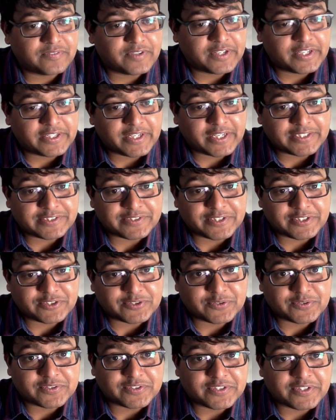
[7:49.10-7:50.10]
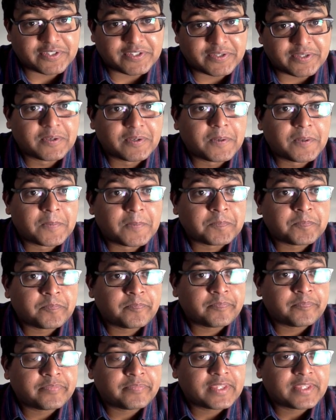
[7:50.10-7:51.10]
very nice things to see.
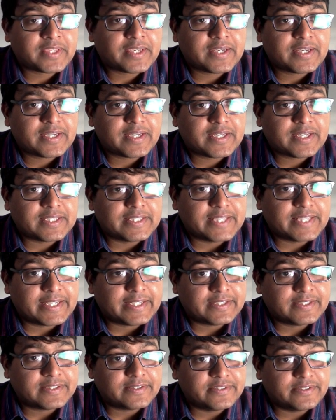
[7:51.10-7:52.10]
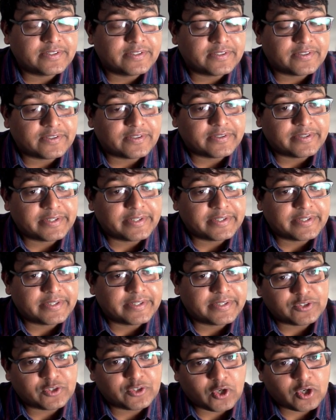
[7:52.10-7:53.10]
Then the when
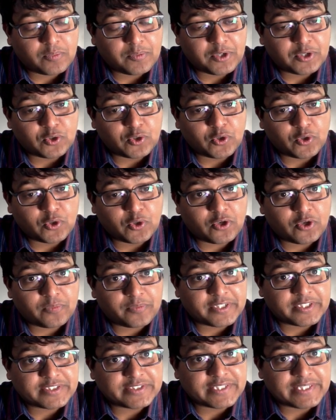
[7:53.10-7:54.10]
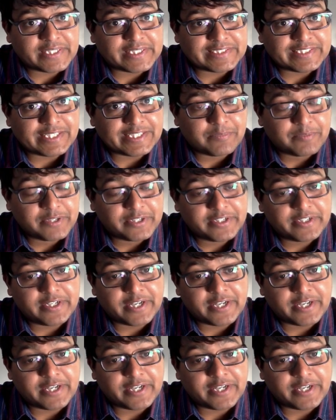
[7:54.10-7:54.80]
you talk about tokenomics, there is limited